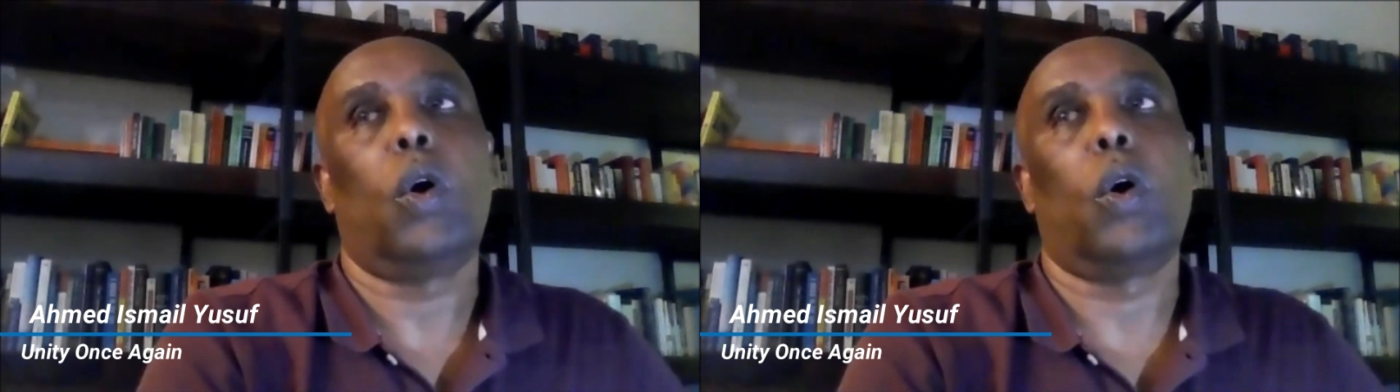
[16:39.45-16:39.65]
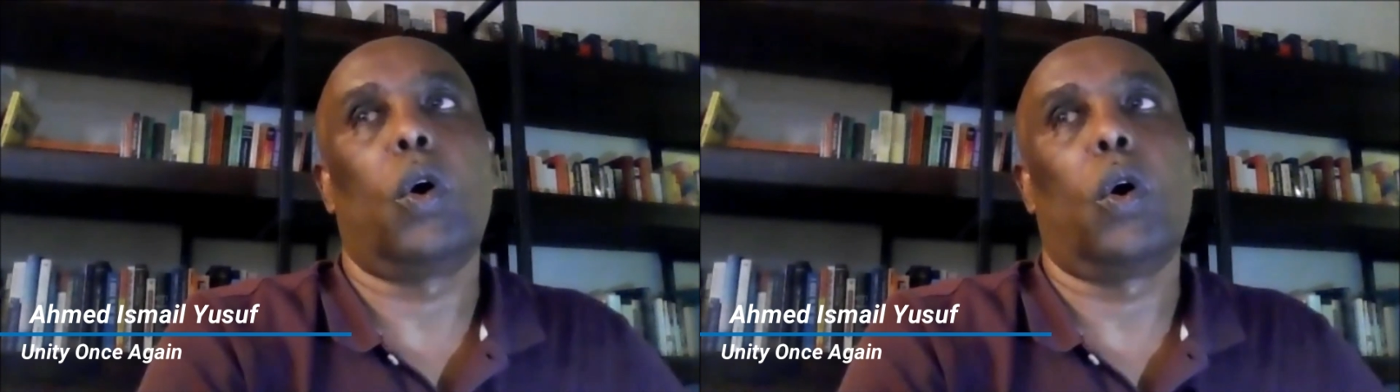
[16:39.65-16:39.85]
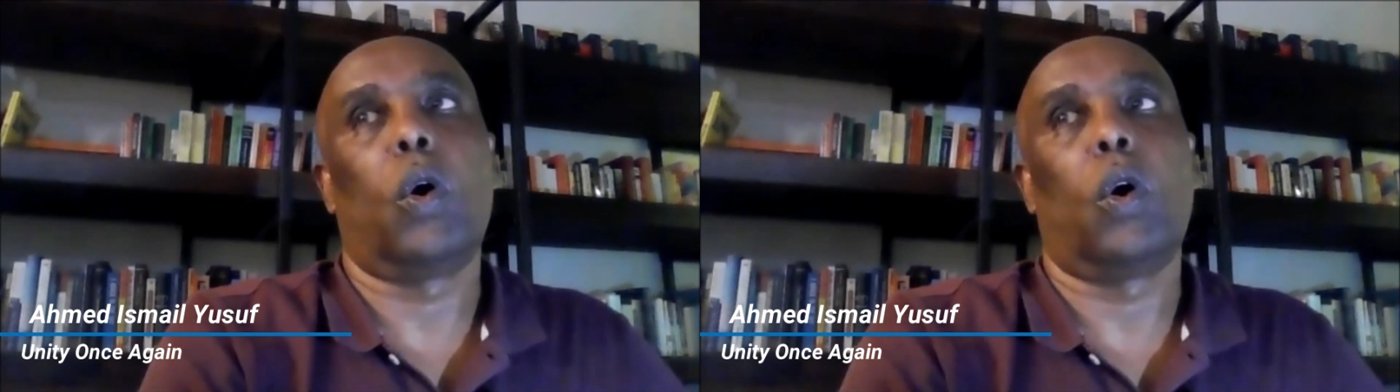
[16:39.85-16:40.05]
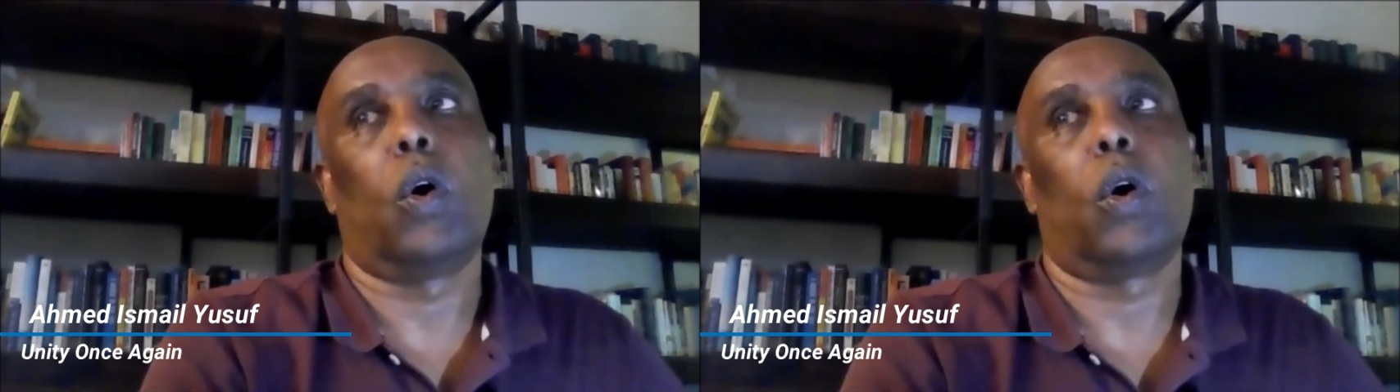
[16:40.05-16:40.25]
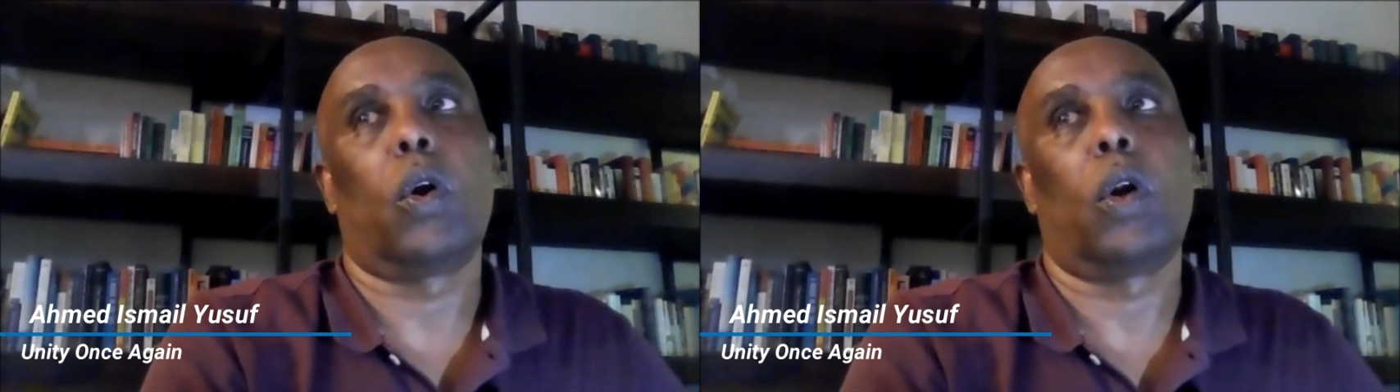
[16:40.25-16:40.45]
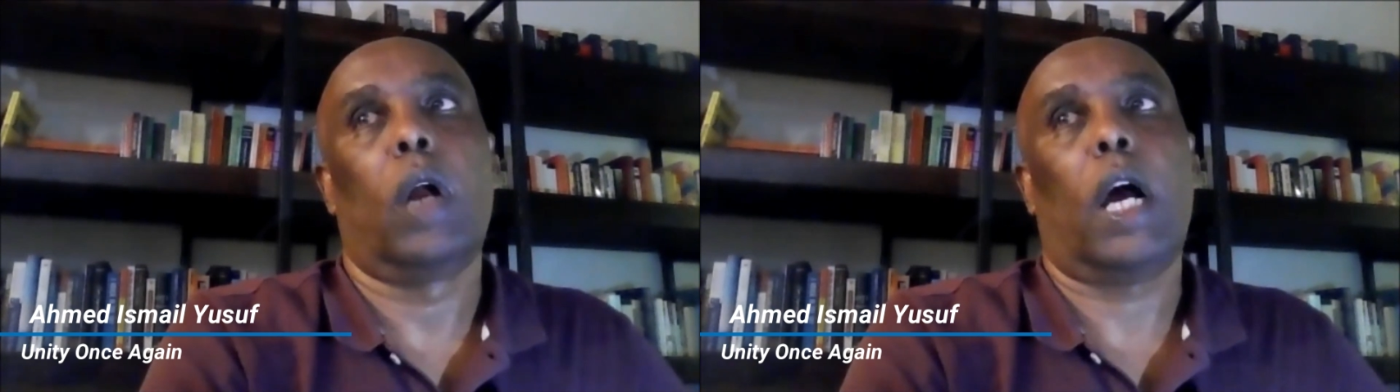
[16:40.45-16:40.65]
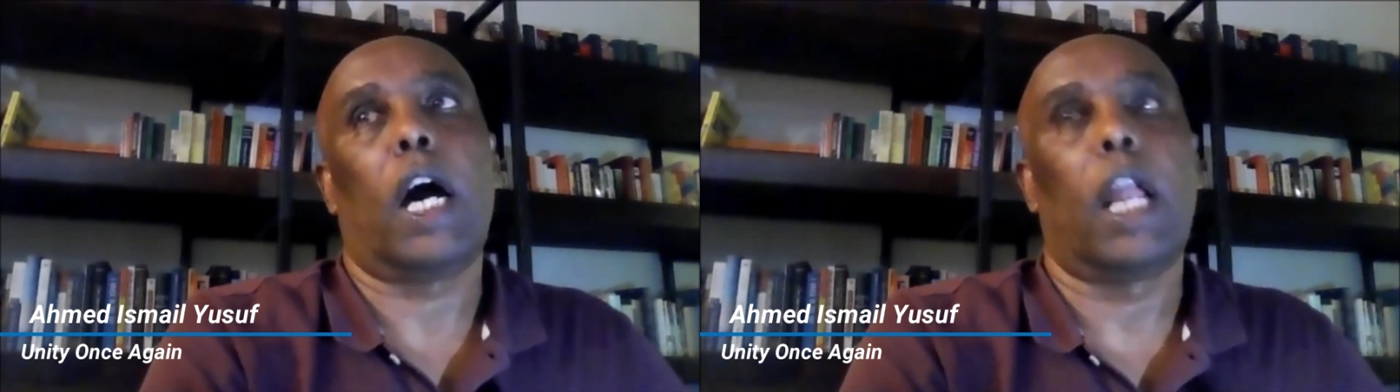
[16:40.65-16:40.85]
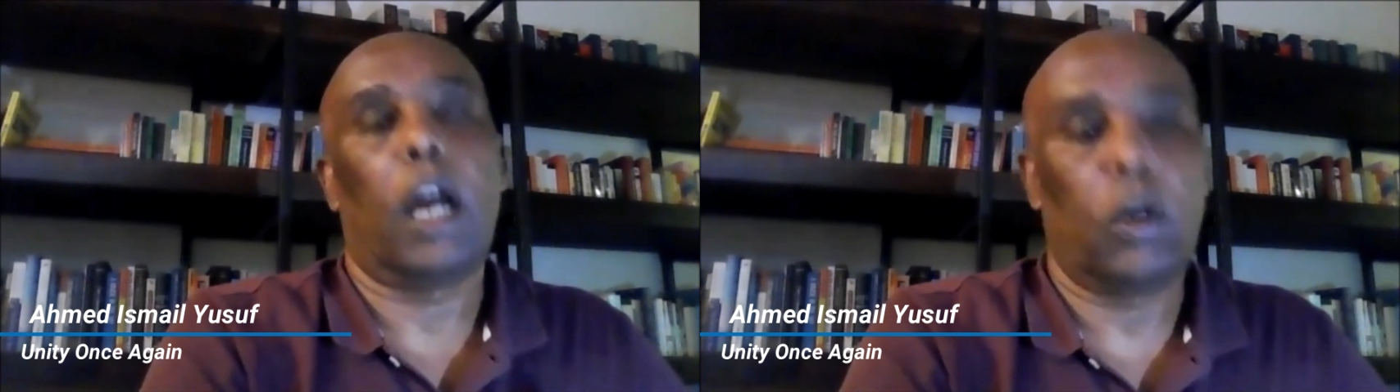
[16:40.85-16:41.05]
or
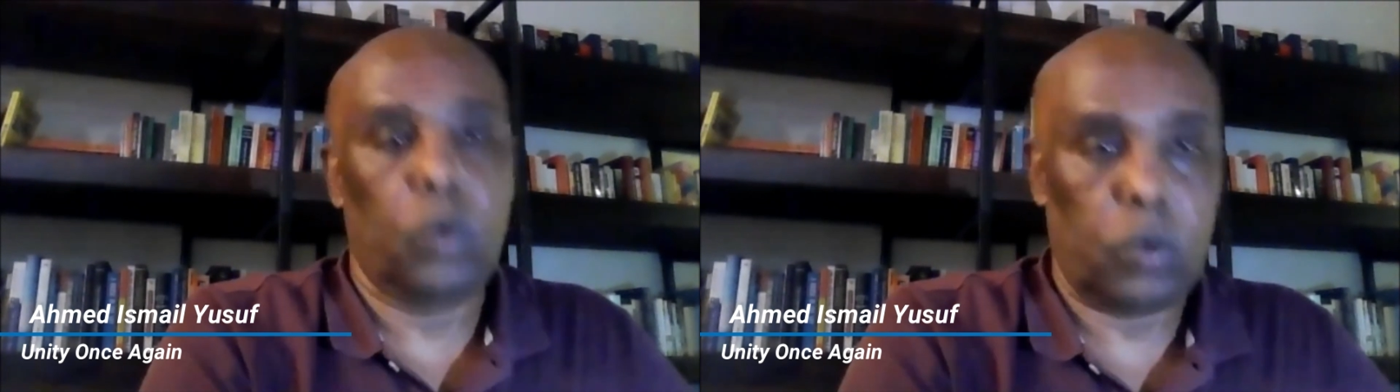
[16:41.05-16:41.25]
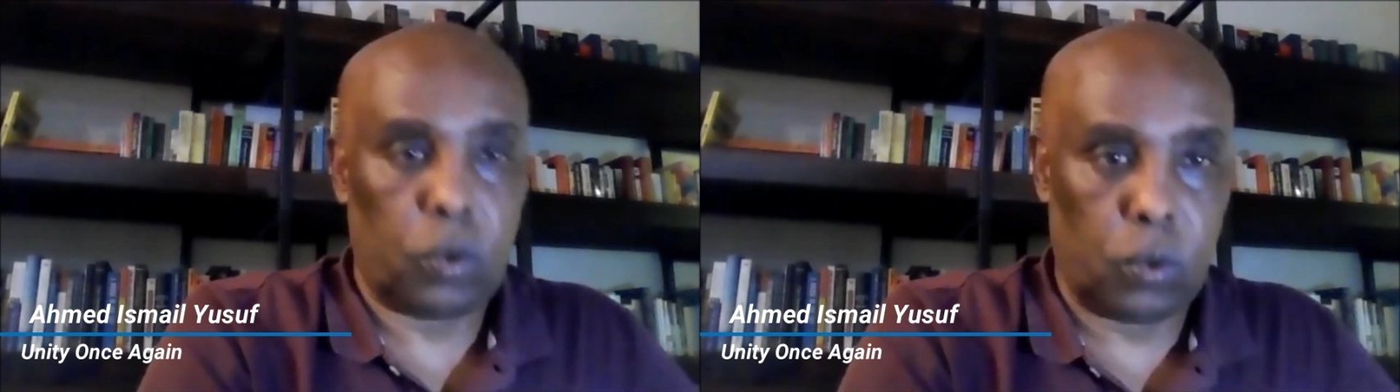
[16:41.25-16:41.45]
allowed